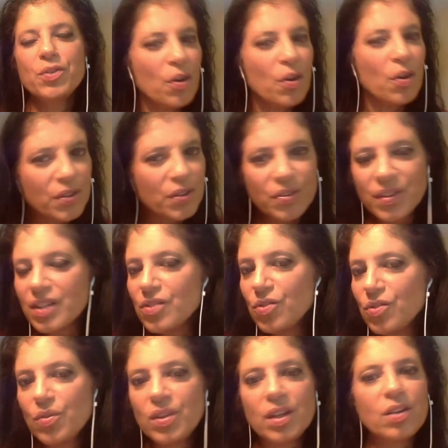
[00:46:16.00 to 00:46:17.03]
Are there
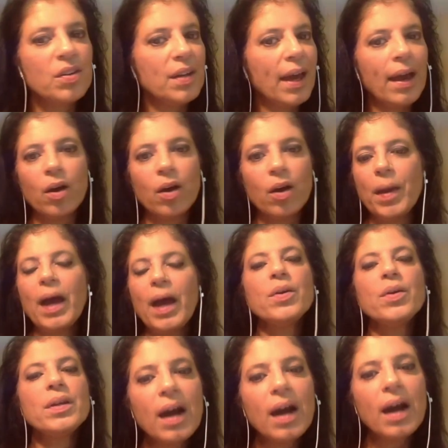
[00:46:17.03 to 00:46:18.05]
things you think could help? How
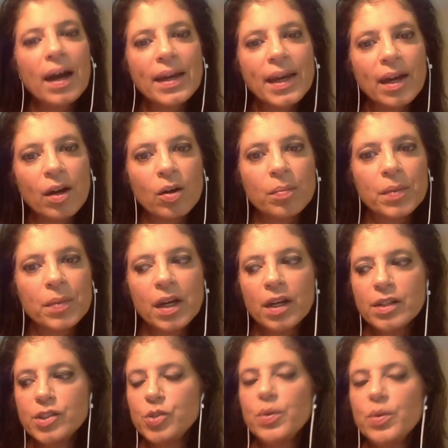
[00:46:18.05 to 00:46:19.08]
could I help?
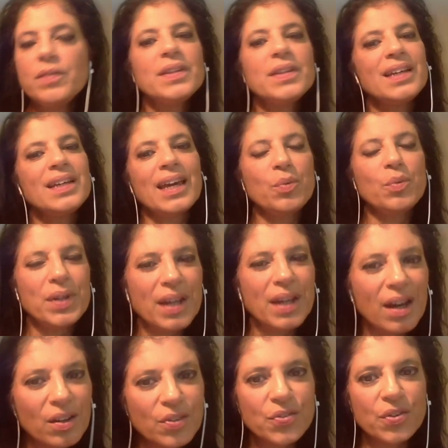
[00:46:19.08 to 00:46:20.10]
do you even think anyone
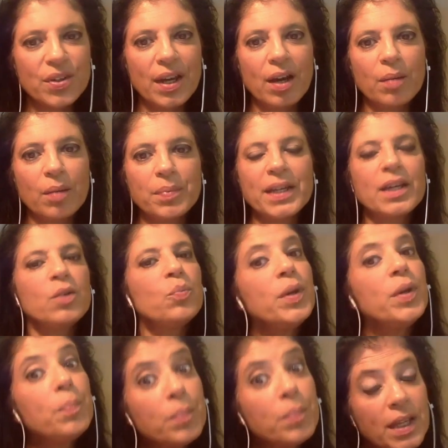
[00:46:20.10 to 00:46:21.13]
else could help like can
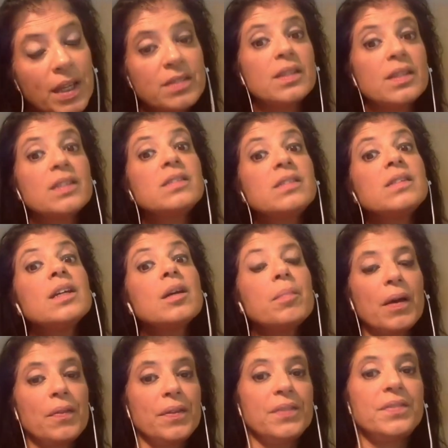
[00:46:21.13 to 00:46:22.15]
we let's let's think
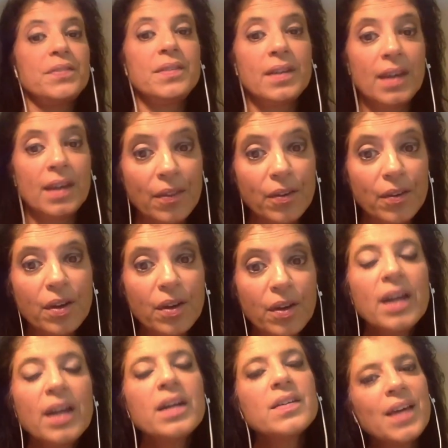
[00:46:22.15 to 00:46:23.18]
about this together
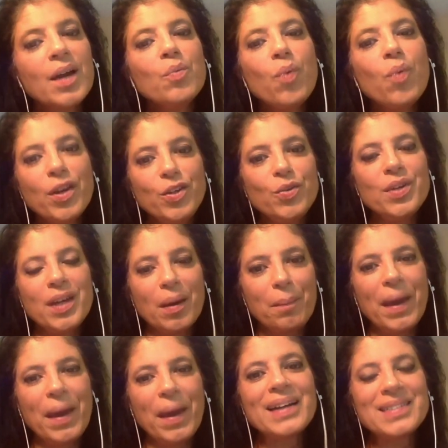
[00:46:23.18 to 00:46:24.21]
because i want you to
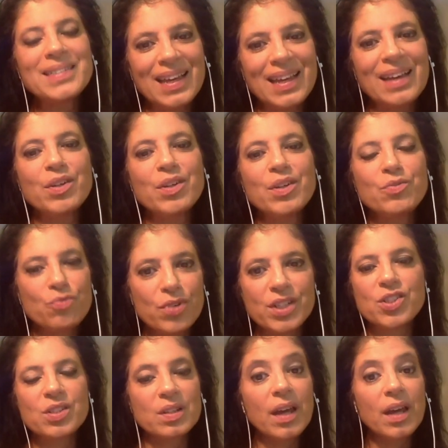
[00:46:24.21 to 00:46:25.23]
get back to that
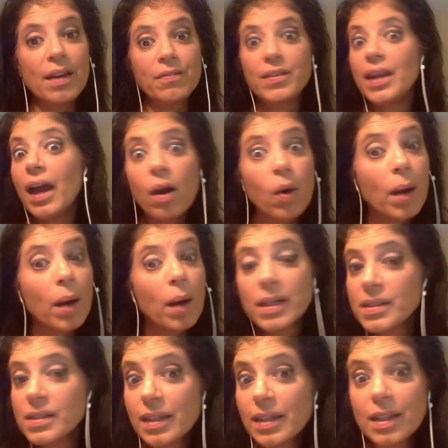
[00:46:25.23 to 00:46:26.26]
enriched life now i'm
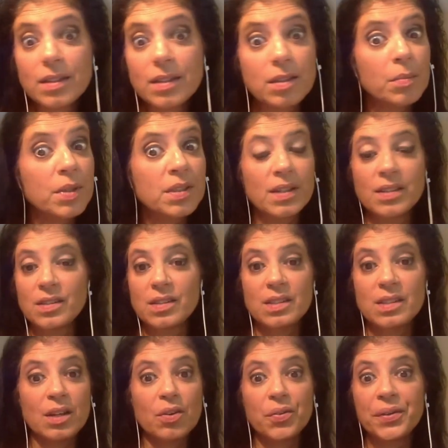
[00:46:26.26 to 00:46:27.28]
not saying that someone's
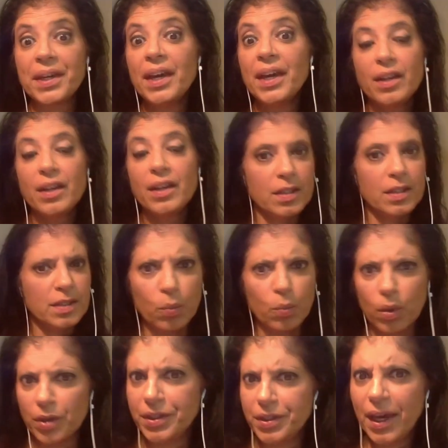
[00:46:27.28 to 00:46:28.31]
necessarily going to say
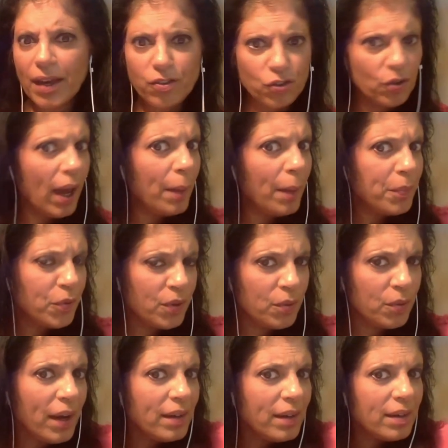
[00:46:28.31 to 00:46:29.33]
well yes you're
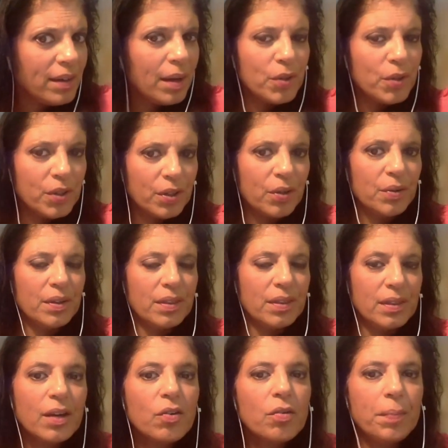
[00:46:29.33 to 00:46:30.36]
absolutely right and i'm going to go to
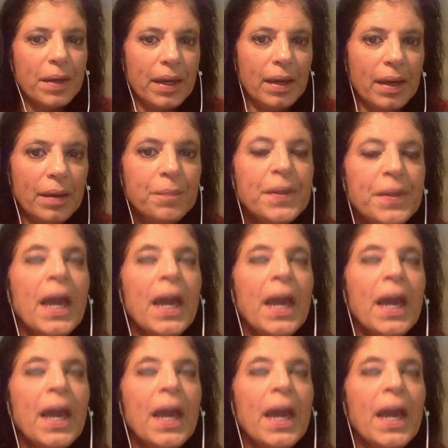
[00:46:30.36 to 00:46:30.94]
therapy